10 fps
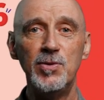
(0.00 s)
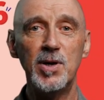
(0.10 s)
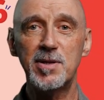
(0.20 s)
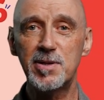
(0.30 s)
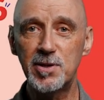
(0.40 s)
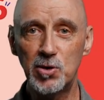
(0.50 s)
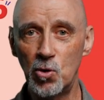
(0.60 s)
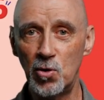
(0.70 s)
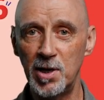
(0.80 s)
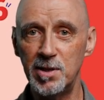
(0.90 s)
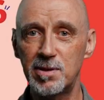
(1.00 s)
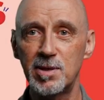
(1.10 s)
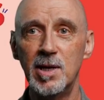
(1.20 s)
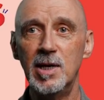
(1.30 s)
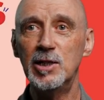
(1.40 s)
that stories
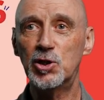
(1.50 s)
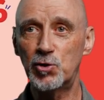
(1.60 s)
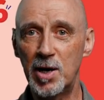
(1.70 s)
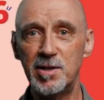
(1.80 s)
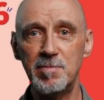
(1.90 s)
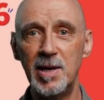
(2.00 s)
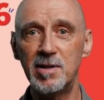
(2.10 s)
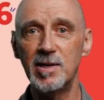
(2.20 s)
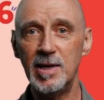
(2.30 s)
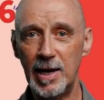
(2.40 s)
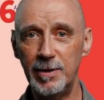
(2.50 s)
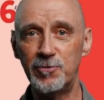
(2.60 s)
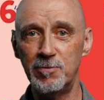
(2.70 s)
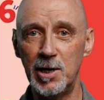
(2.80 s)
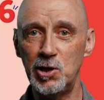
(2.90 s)
transmit
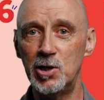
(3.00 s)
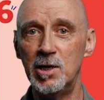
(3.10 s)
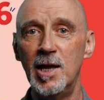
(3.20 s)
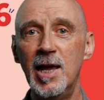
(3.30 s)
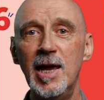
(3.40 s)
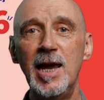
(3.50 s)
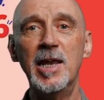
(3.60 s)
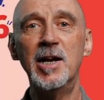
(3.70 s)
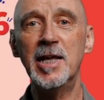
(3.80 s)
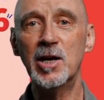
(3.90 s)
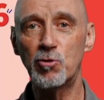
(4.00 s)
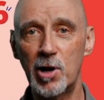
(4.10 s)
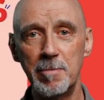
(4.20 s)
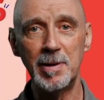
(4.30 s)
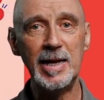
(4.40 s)
information in an
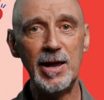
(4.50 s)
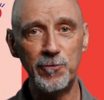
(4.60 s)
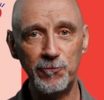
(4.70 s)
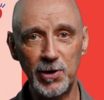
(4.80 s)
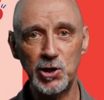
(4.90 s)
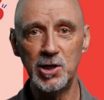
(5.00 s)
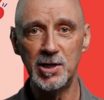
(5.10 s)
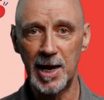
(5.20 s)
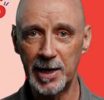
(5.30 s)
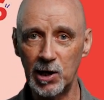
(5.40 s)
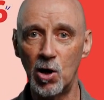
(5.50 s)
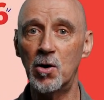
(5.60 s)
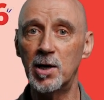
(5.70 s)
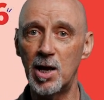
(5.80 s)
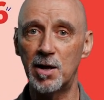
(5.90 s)
incredibly efficient and
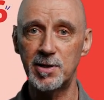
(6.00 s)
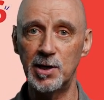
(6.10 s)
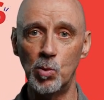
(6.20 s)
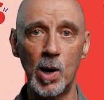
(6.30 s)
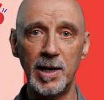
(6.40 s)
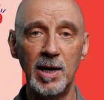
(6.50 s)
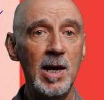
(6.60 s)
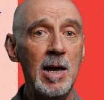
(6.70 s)
long-lasting way.